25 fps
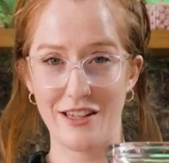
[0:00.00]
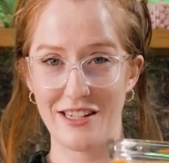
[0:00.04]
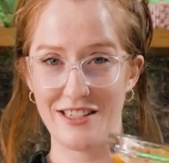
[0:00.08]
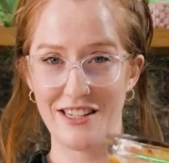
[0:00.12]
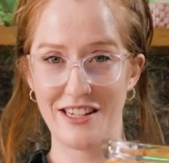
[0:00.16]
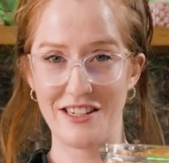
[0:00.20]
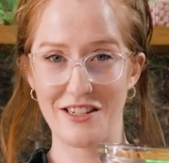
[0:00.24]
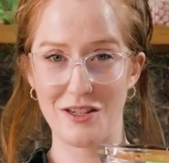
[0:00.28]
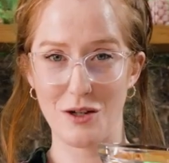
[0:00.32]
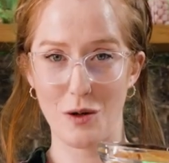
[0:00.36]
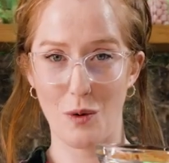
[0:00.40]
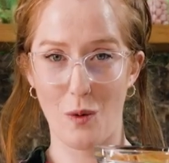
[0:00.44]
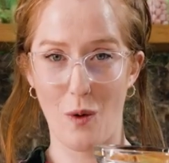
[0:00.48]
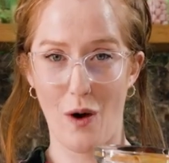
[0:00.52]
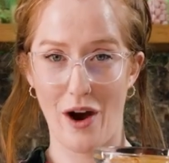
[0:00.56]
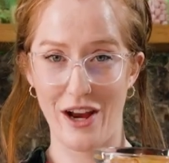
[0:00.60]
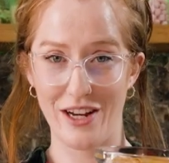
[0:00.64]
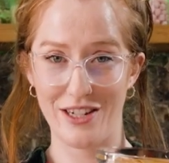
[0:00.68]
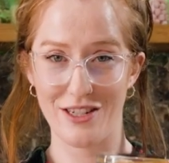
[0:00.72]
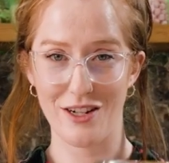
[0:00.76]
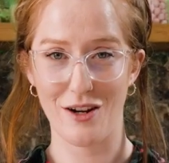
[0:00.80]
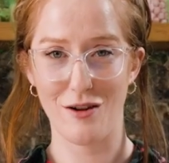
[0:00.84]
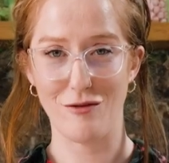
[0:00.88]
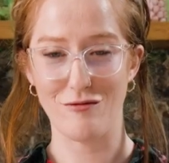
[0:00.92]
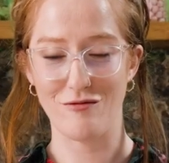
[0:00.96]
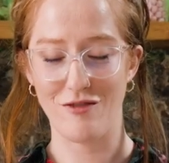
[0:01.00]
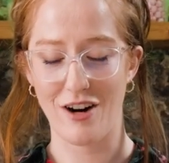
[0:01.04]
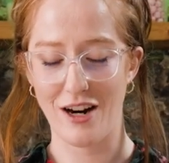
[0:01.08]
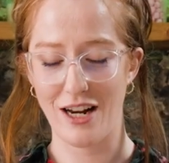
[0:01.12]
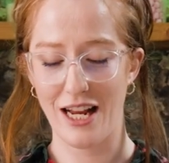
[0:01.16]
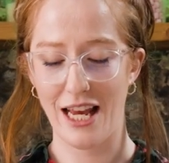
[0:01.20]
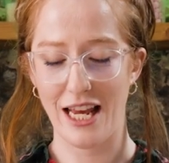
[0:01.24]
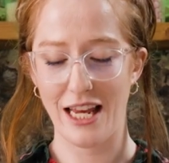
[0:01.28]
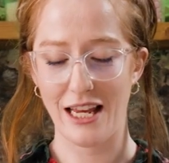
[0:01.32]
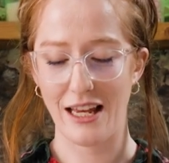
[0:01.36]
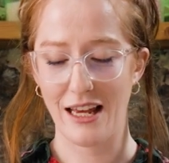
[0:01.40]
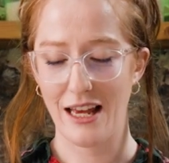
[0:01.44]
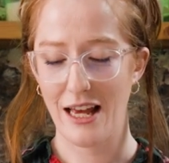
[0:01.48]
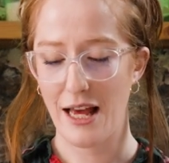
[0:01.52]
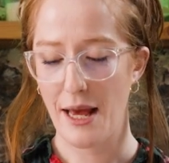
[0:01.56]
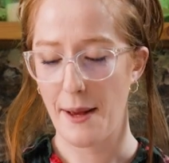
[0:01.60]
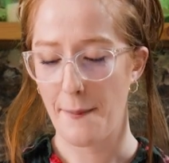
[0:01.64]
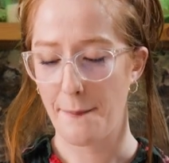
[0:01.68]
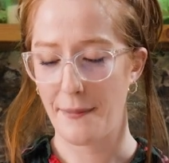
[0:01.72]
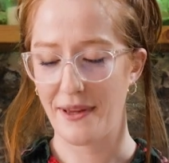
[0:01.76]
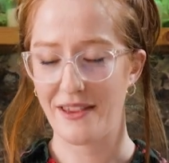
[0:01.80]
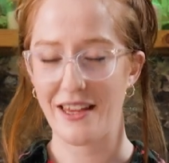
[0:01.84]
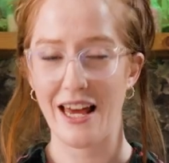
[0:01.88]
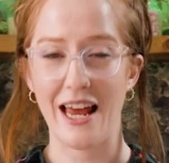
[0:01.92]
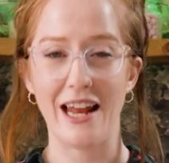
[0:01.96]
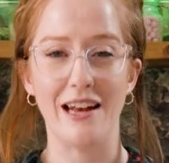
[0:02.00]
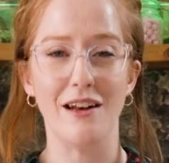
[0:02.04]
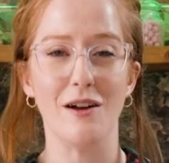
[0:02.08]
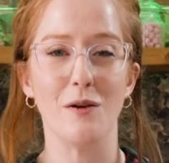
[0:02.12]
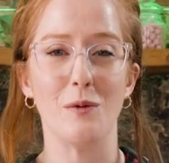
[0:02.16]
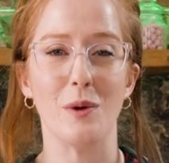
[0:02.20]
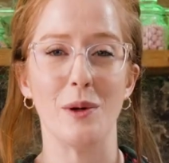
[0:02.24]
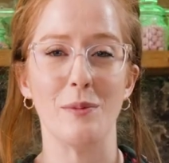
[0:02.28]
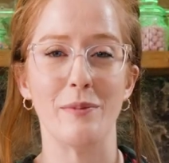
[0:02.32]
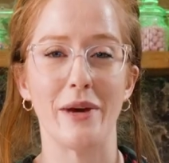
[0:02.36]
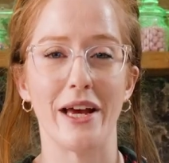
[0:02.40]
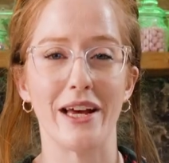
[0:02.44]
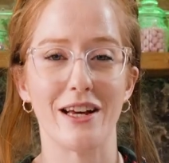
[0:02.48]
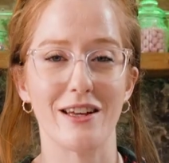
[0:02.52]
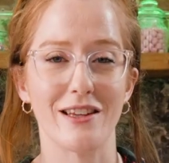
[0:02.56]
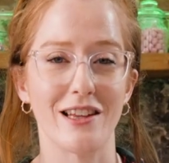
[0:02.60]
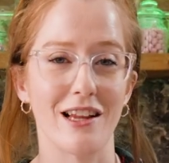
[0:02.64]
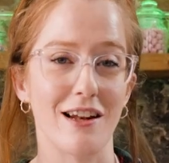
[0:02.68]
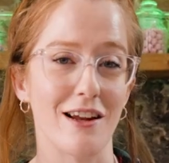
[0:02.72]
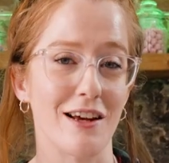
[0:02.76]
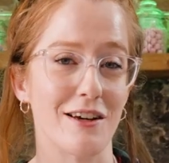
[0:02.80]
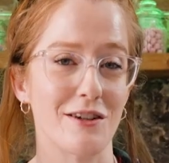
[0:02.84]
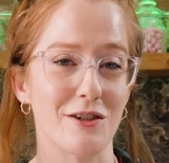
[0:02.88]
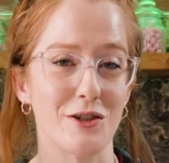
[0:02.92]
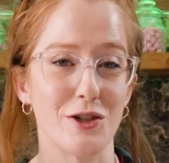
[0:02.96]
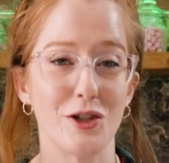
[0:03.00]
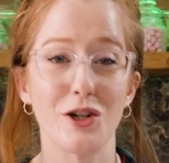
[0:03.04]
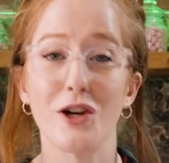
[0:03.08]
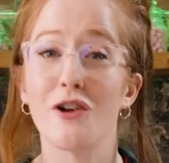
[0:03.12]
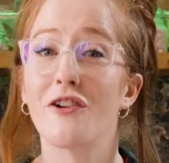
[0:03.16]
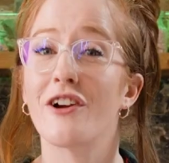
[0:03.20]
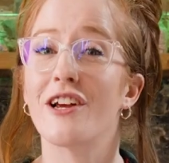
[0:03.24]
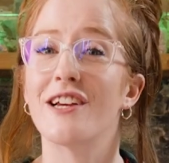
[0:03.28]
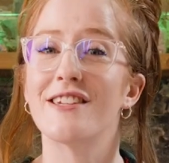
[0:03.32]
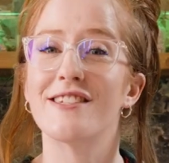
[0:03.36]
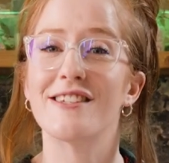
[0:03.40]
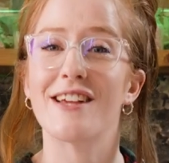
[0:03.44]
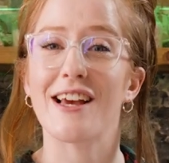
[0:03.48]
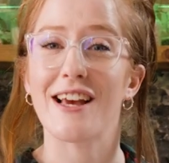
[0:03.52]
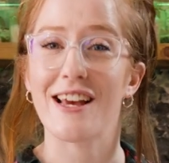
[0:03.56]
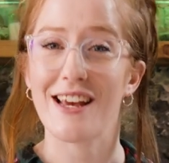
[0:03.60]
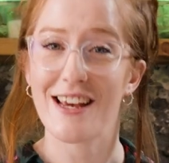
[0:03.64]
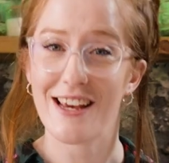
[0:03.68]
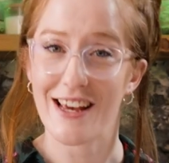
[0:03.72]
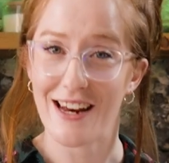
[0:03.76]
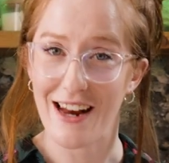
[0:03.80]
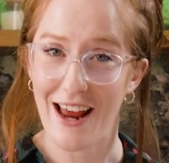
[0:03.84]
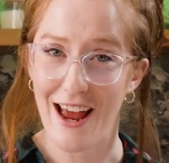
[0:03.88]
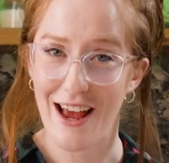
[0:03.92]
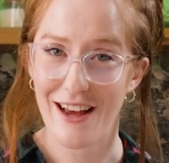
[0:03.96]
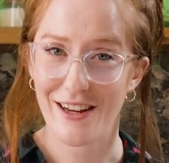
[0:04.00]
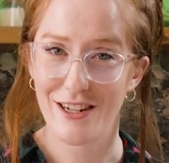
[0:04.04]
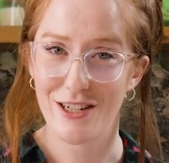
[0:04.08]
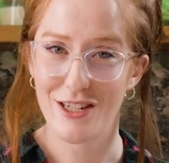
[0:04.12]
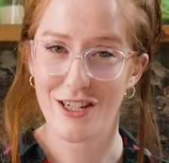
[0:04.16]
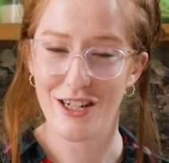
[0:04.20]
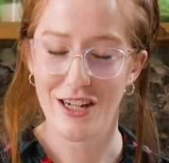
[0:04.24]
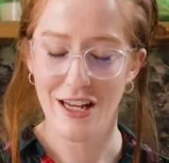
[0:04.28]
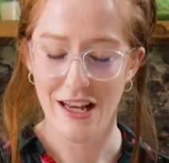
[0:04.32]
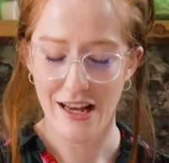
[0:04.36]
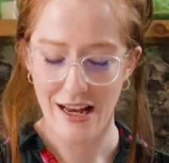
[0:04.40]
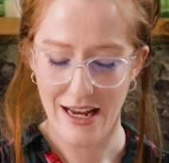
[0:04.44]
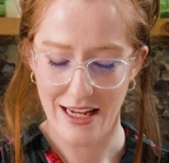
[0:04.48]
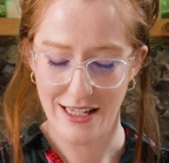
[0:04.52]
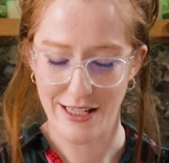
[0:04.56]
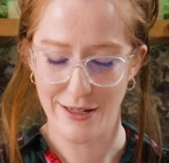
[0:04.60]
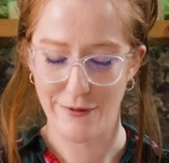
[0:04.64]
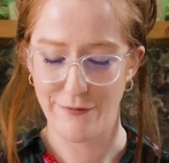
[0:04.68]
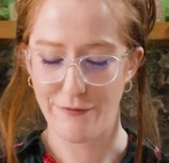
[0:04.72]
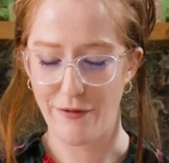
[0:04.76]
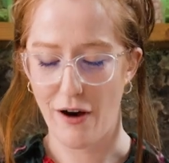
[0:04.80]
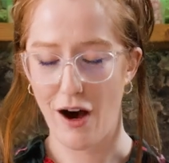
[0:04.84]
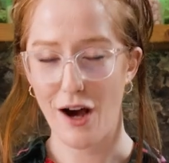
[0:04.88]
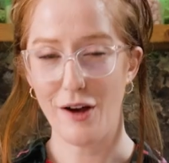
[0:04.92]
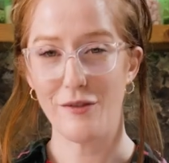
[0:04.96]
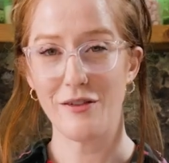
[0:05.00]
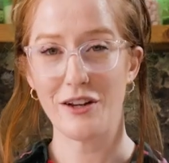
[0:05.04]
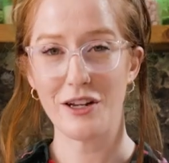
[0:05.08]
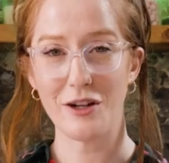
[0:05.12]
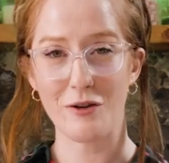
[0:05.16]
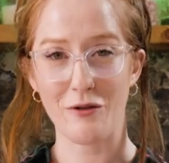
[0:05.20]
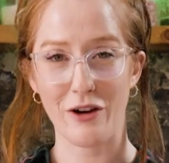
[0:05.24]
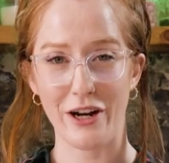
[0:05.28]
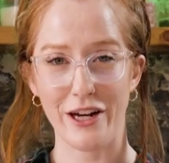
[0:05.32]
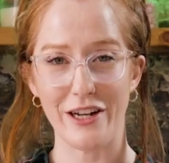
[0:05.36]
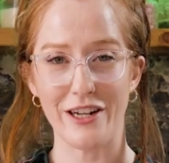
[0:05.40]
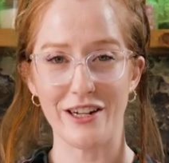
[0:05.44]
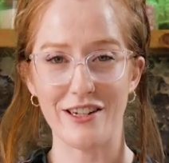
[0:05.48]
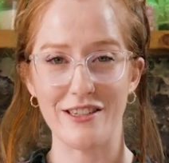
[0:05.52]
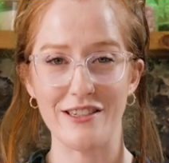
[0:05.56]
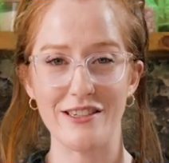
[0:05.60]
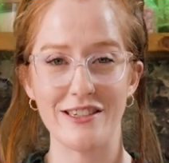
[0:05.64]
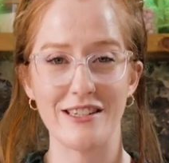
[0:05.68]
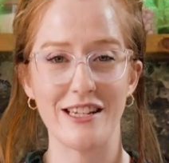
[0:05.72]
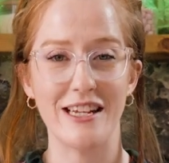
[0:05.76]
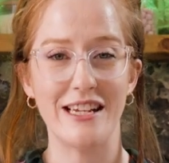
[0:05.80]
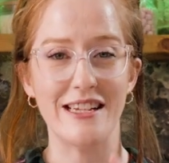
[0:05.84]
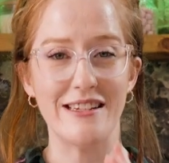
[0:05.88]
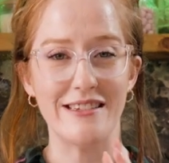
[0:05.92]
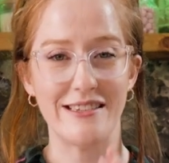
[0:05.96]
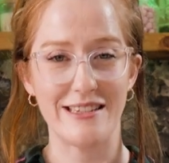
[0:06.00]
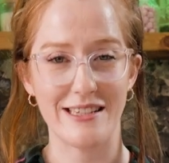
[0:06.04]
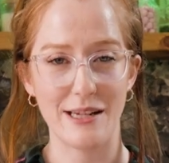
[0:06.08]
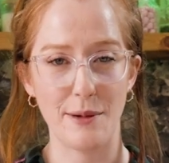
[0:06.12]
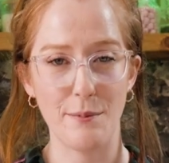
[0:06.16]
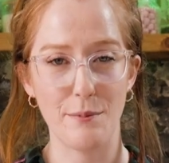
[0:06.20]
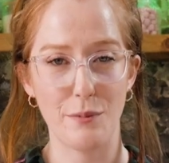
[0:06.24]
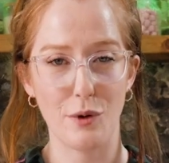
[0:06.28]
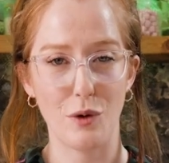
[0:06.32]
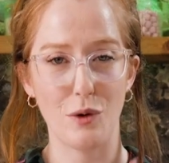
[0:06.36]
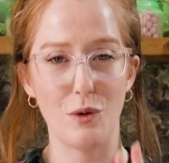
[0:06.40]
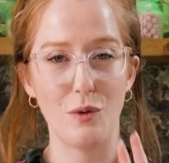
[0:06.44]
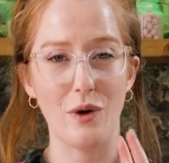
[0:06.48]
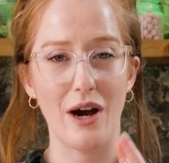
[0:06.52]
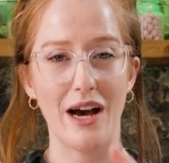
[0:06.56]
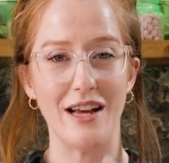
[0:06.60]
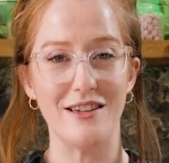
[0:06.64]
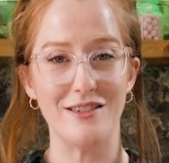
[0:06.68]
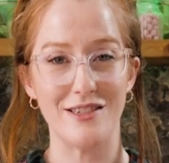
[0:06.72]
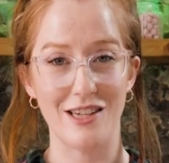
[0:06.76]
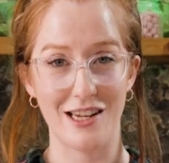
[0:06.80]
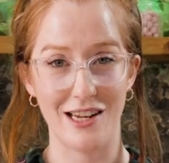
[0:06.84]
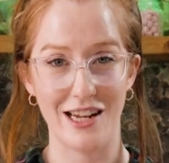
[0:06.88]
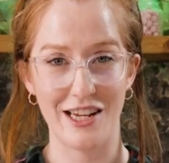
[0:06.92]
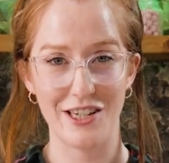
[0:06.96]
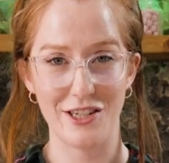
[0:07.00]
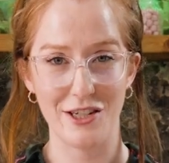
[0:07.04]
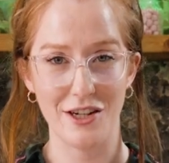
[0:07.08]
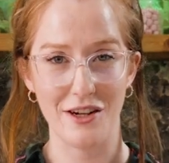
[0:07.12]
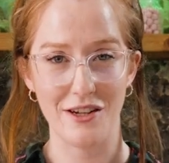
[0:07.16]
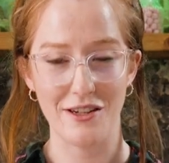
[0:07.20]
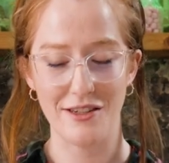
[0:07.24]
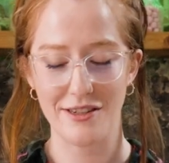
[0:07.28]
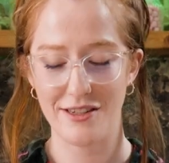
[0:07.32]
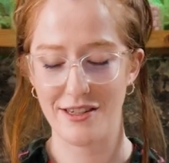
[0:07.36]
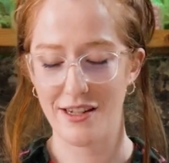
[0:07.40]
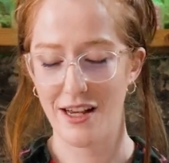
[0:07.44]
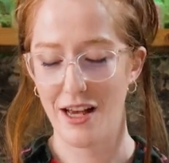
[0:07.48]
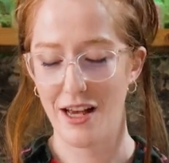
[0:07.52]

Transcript: this is quite runny. But then we make the luxurious ganache. It's 5 ingredients, simple and delicious,